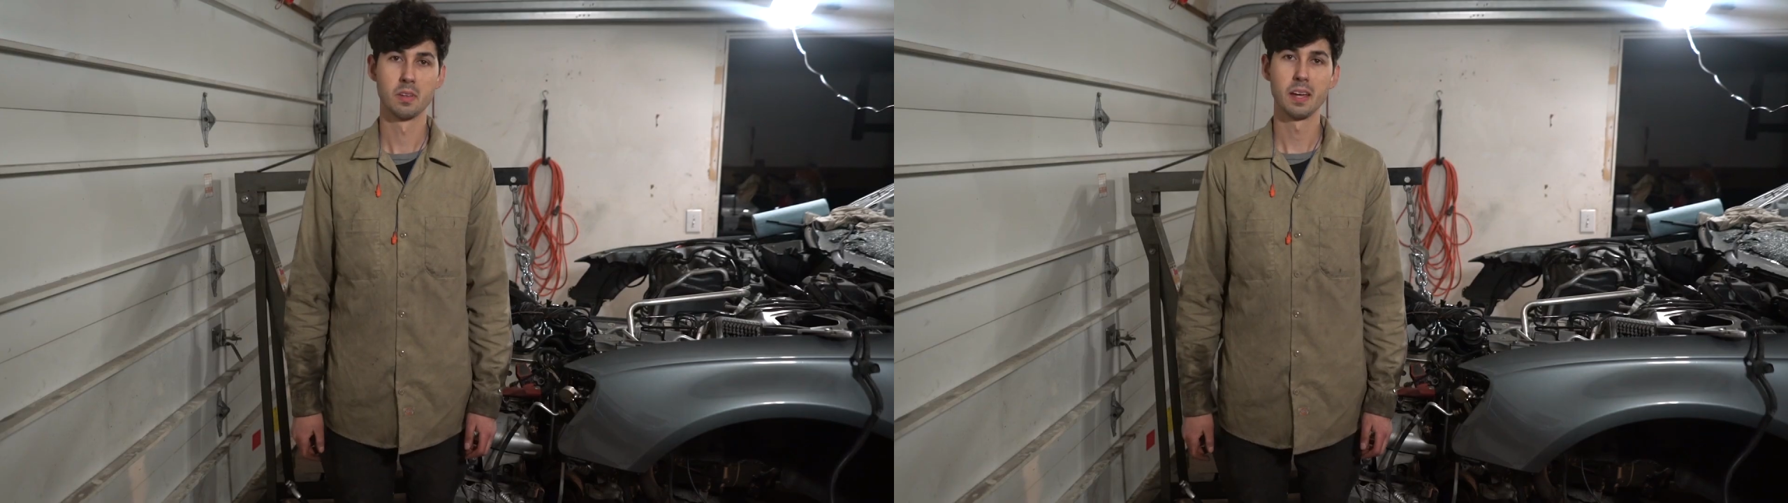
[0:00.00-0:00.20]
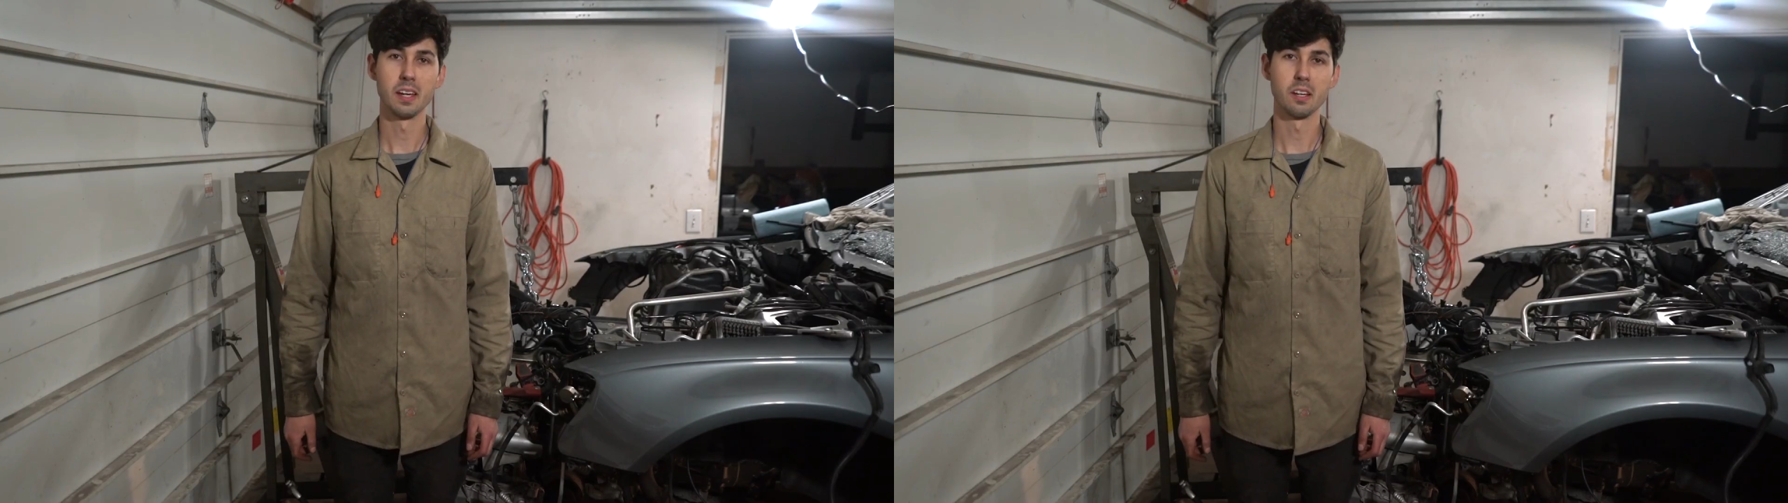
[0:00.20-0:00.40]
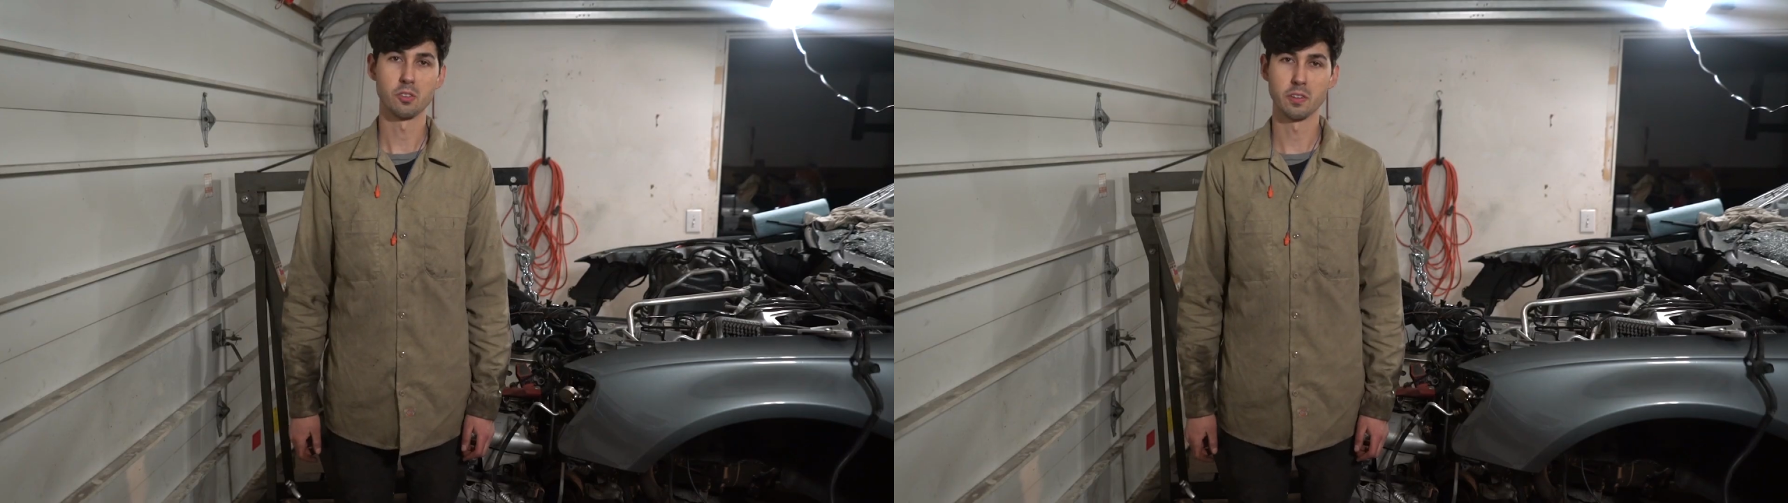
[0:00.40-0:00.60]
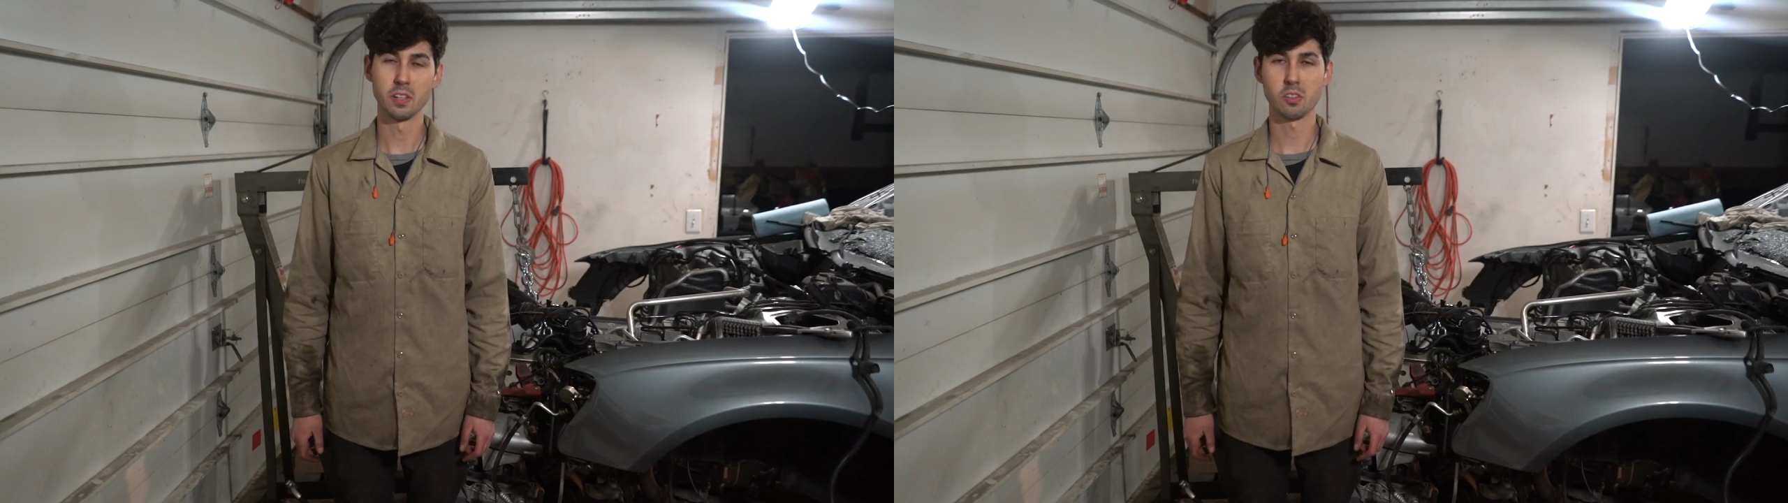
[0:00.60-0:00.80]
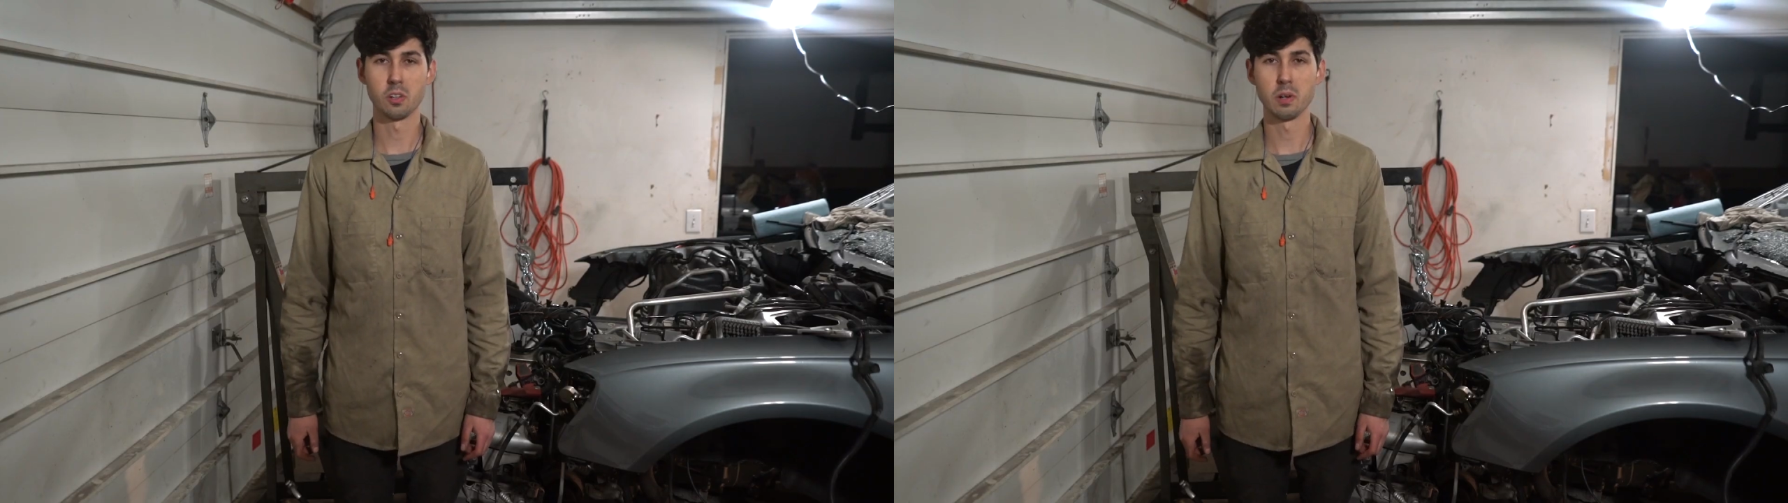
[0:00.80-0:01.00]
Hey, so
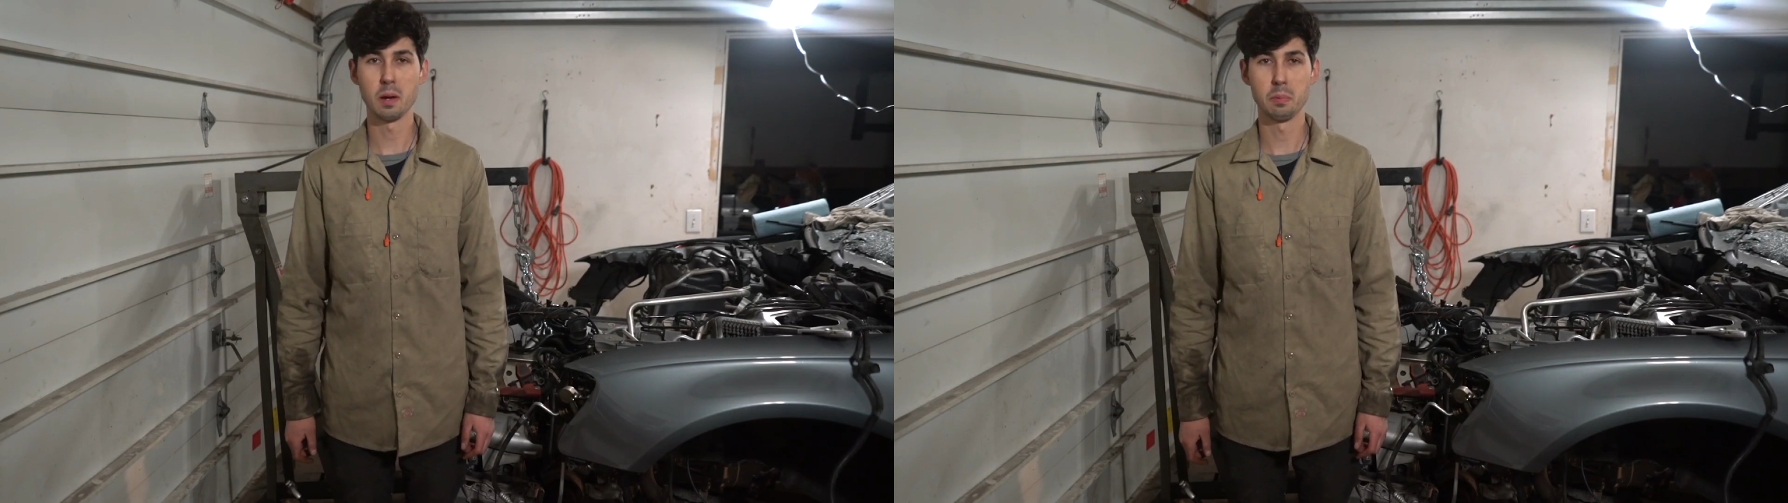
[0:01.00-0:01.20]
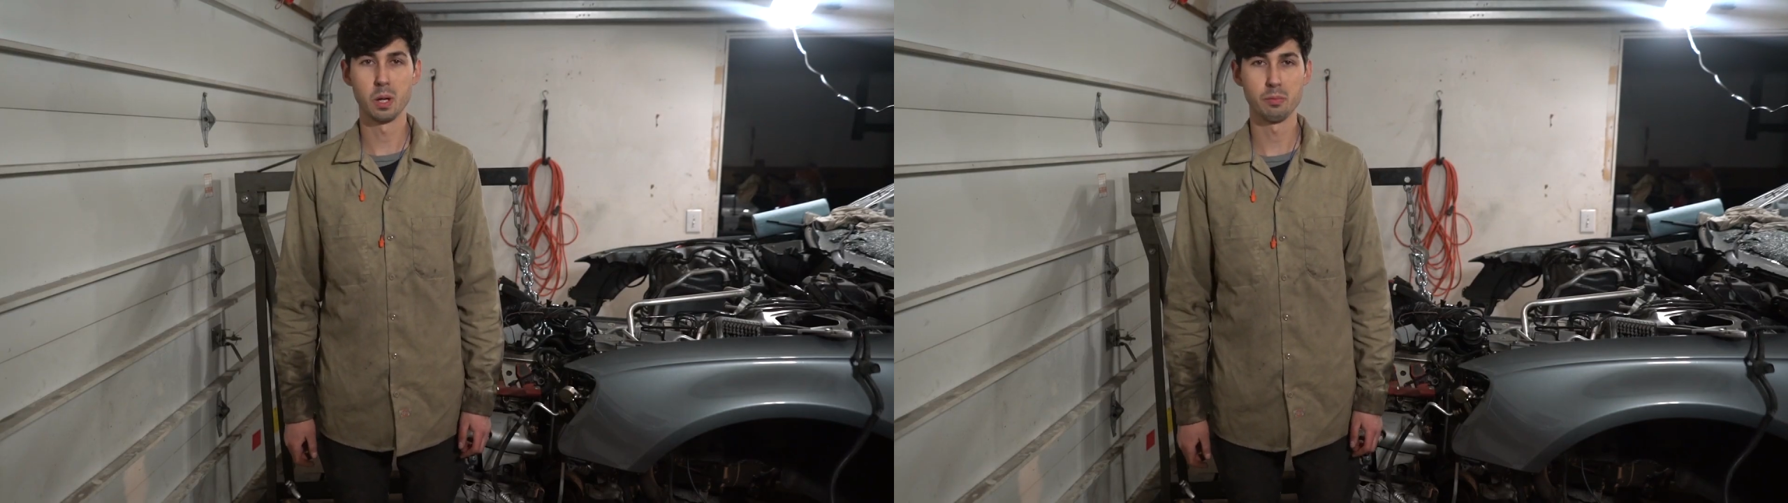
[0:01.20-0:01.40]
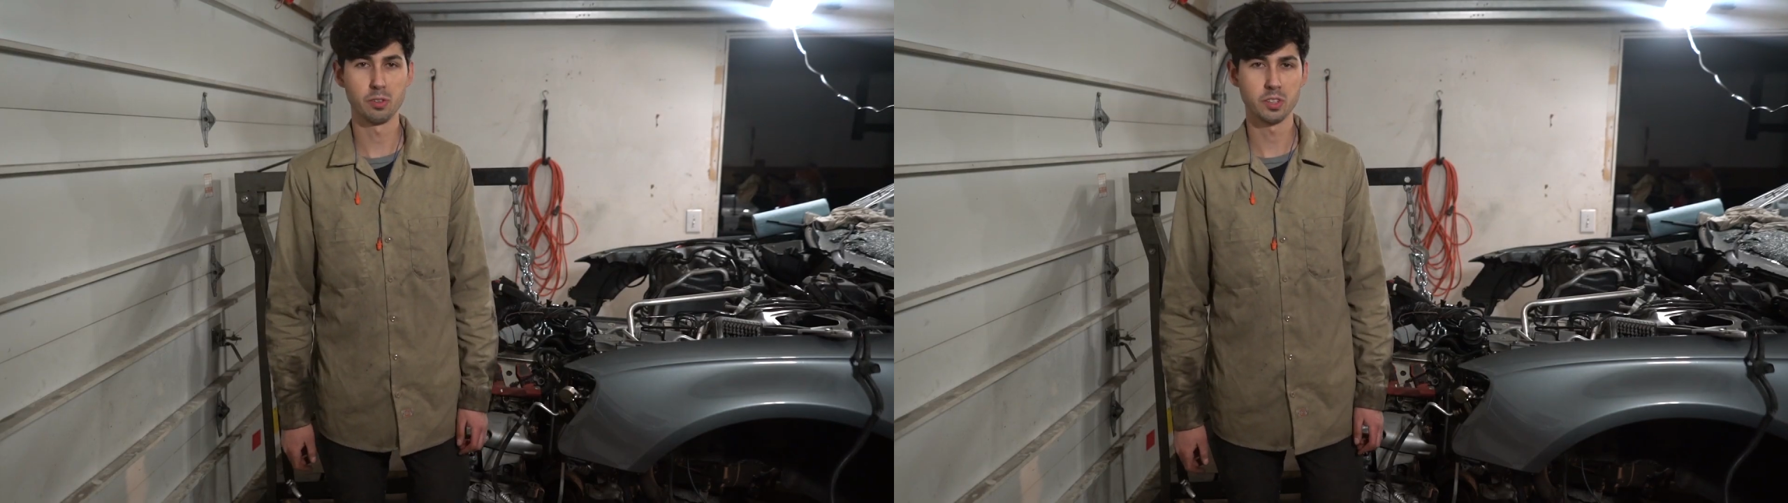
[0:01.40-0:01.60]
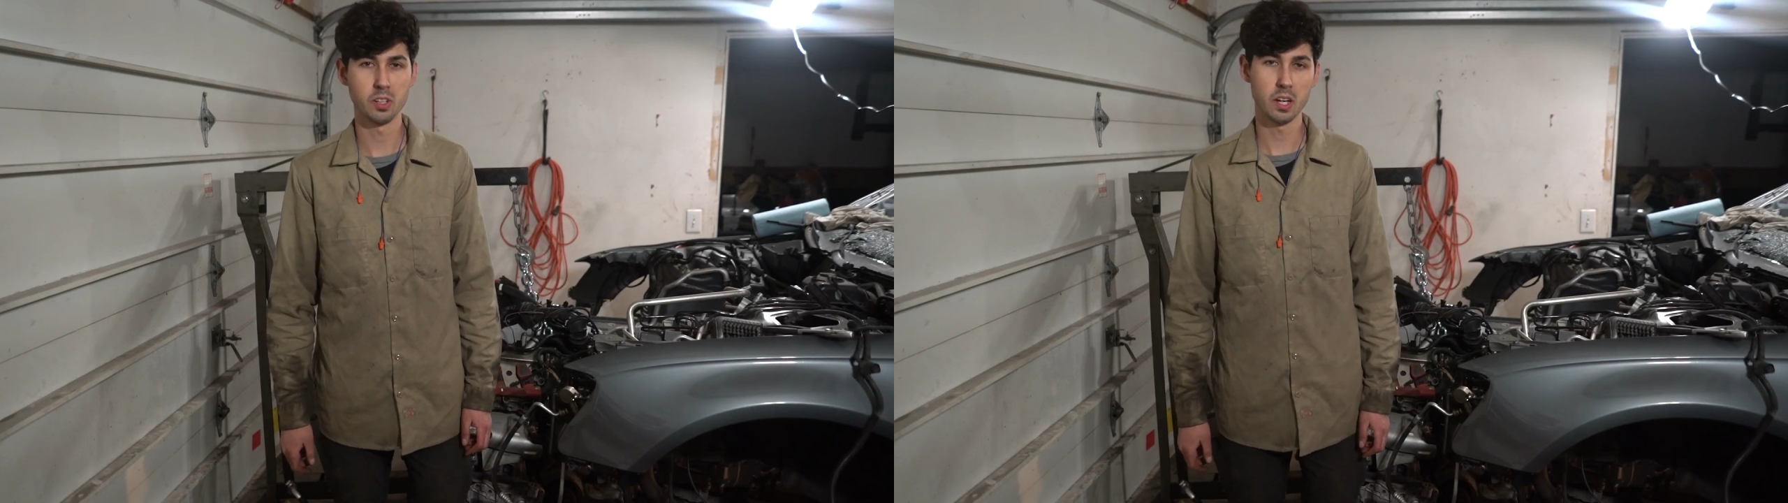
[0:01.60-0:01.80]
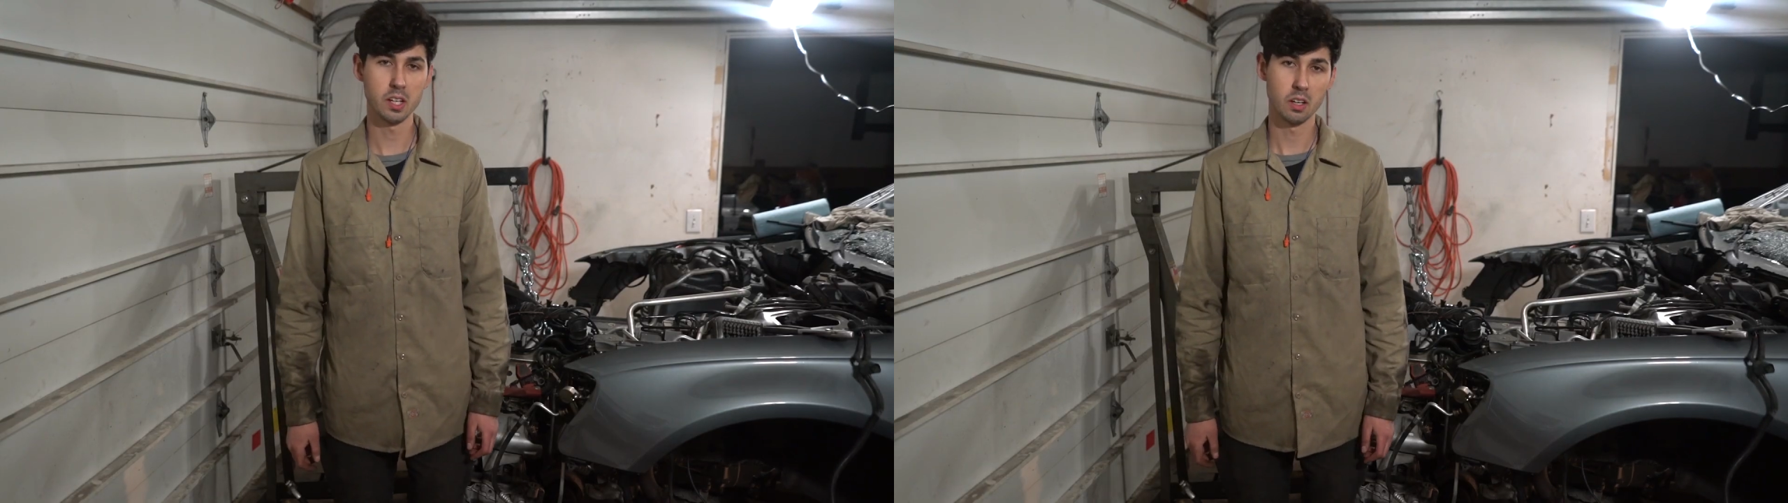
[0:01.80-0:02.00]
that's gonna wrap it up for
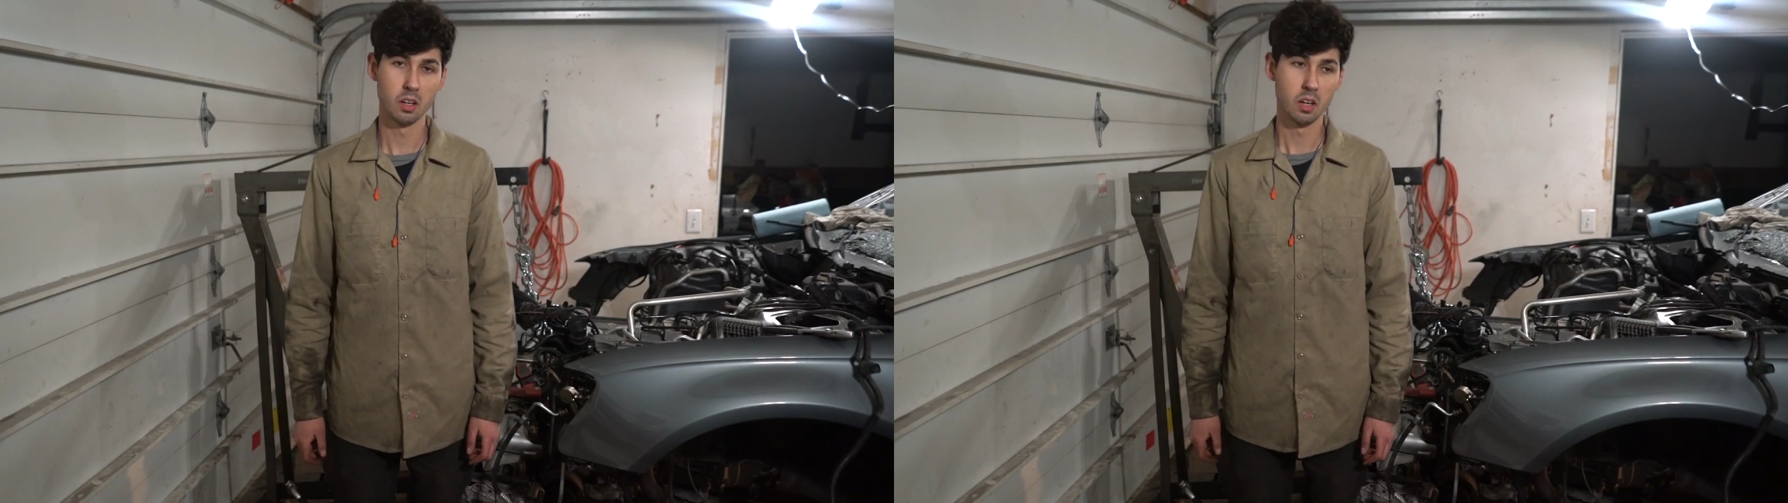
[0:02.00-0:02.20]
tonight.